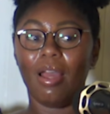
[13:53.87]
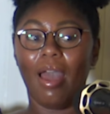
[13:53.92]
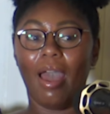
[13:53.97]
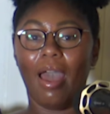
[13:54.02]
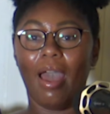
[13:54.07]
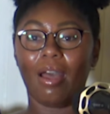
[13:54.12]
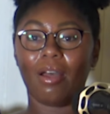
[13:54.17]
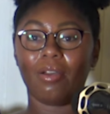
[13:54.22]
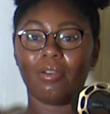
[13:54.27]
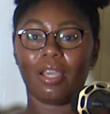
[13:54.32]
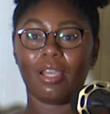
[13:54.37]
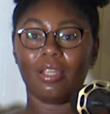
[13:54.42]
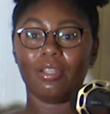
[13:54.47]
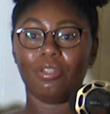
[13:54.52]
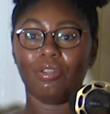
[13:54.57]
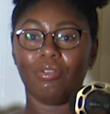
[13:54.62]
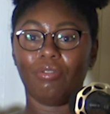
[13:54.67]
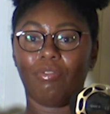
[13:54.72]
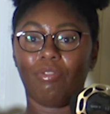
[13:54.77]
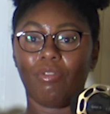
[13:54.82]
how can
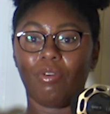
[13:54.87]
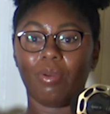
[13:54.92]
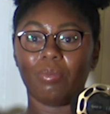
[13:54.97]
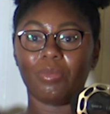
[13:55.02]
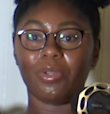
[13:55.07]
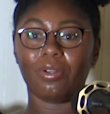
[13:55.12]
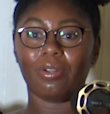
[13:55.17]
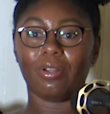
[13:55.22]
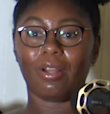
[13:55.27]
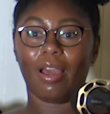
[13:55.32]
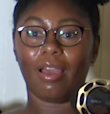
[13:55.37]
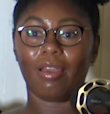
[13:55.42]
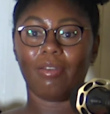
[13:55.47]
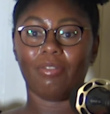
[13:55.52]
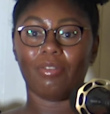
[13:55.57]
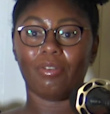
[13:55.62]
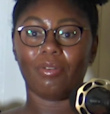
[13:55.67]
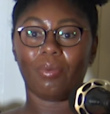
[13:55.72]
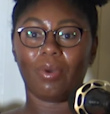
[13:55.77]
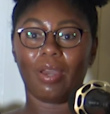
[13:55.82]
you form your
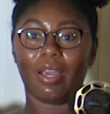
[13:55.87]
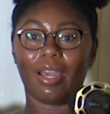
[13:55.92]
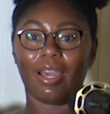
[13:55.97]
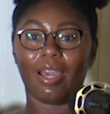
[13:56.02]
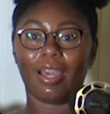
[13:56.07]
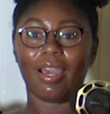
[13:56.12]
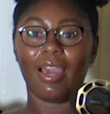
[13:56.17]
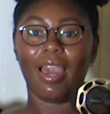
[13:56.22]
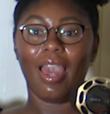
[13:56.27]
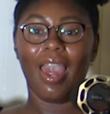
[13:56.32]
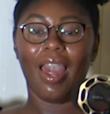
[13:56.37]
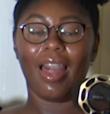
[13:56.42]
life in a way